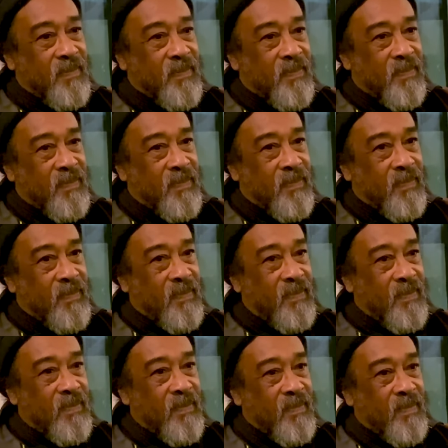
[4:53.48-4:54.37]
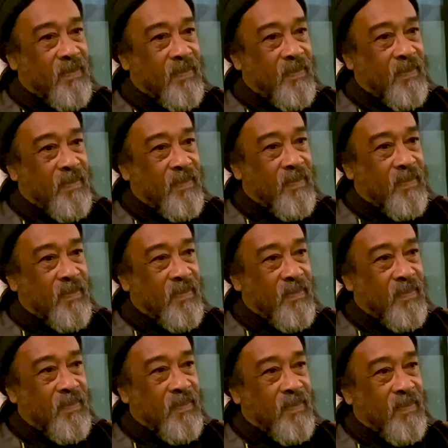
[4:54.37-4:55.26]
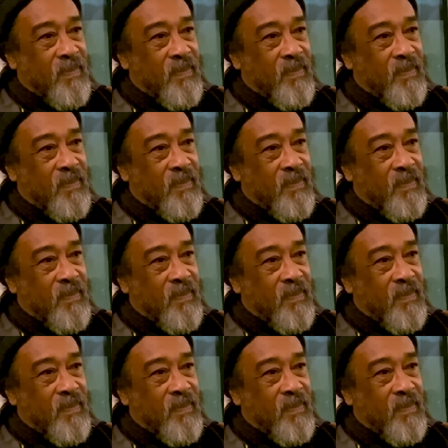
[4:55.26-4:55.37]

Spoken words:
Nobody speaks.